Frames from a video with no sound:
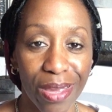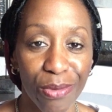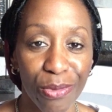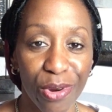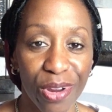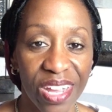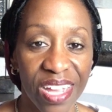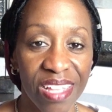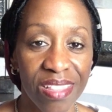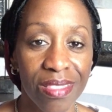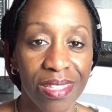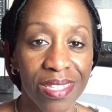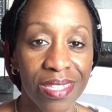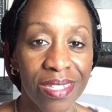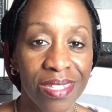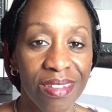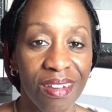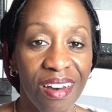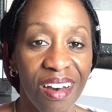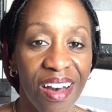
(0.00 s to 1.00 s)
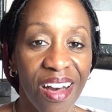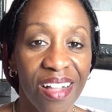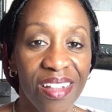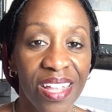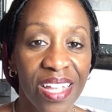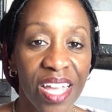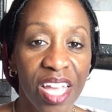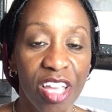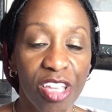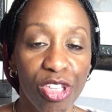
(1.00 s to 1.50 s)
they were in the
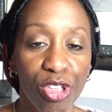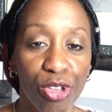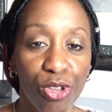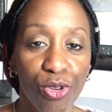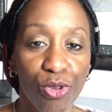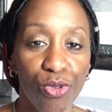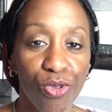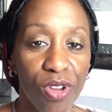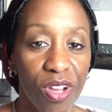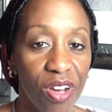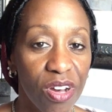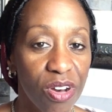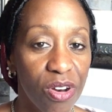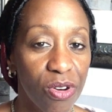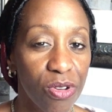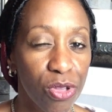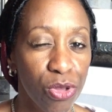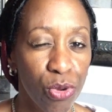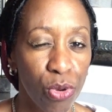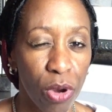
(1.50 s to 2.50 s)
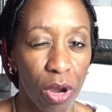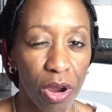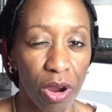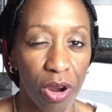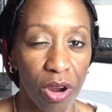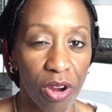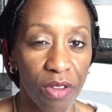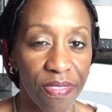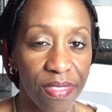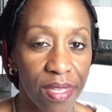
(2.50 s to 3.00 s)
stall, you know you
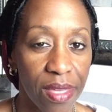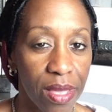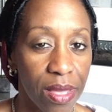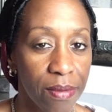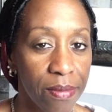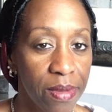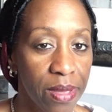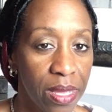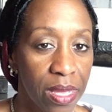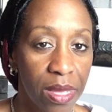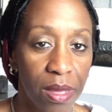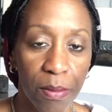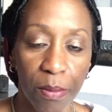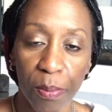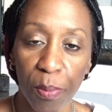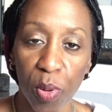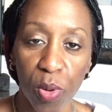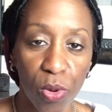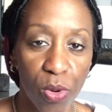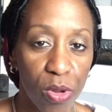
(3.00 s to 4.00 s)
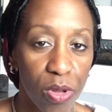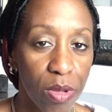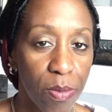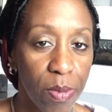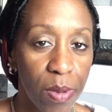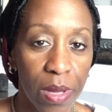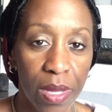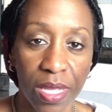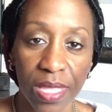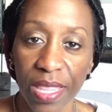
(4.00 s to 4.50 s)
heard them
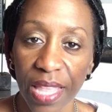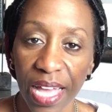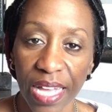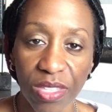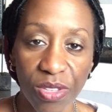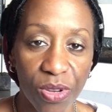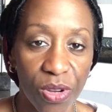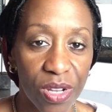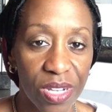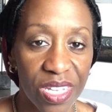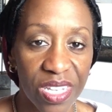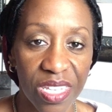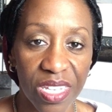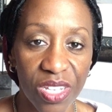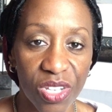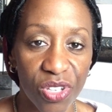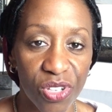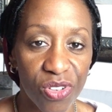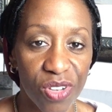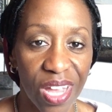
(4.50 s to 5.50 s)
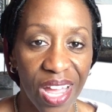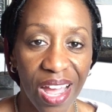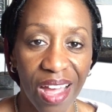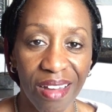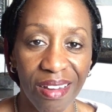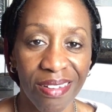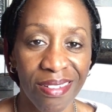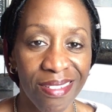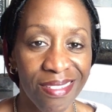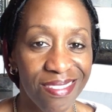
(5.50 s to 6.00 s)
poop that totally sits you
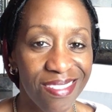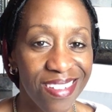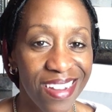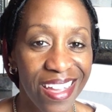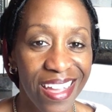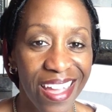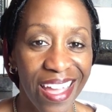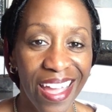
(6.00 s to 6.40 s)
down.